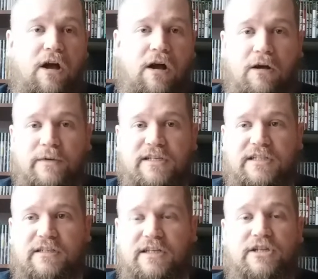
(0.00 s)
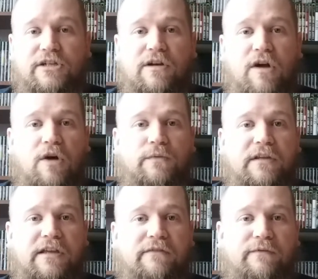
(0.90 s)
always digital
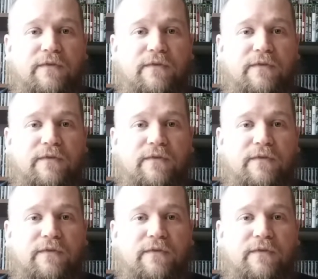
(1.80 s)
only